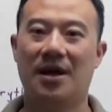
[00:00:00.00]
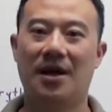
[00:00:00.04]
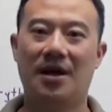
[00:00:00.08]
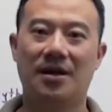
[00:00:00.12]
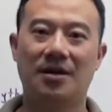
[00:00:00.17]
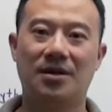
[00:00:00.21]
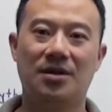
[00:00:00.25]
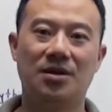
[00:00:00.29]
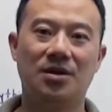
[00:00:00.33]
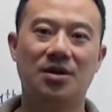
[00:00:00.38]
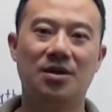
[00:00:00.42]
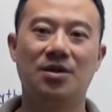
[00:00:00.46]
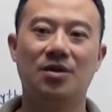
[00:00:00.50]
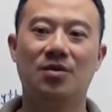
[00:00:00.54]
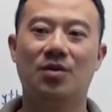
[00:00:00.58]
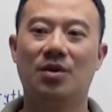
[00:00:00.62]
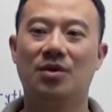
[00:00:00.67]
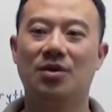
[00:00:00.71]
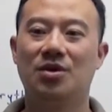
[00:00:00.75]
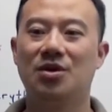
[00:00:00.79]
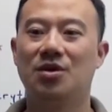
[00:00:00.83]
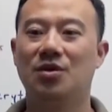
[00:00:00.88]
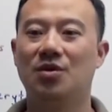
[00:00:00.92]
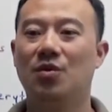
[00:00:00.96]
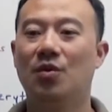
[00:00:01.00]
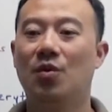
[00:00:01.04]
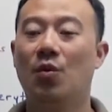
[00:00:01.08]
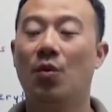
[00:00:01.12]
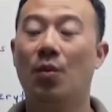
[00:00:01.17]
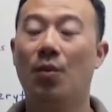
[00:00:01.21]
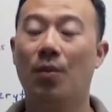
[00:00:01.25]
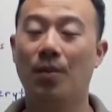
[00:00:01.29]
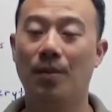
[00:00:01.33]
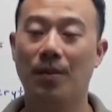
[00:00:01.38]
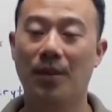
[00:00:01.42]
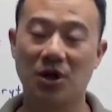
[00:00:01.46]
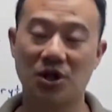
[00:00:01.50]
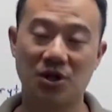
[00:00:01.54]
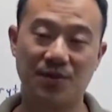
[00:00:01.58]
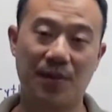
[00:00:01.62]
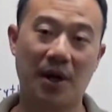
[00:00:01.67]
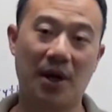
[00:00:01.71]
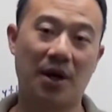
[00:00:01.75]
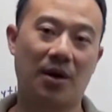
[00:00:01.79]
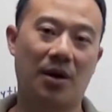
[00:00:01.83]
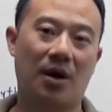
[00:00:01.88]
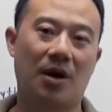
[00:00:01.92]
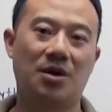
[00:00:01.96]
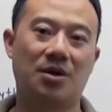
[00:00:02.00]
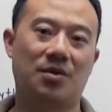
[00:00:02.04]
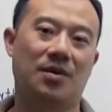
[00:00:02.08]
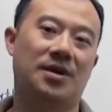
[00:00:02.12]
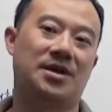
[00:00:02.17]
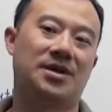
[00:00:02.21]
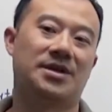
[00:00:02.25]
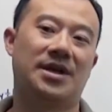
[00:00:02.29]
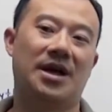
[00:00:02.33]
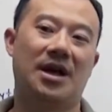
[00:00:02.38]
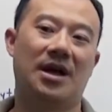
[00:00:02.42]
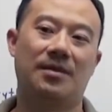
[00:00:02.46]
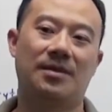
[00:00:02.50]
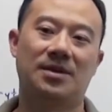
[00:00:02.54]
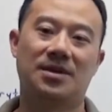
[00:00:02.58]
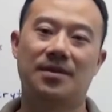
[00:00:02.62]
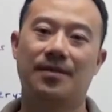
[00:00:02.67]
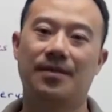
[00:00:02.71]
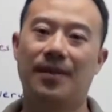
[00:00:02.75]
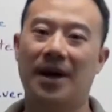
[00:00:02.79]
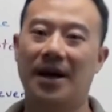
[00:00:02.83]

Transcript: and you will do much better on your exams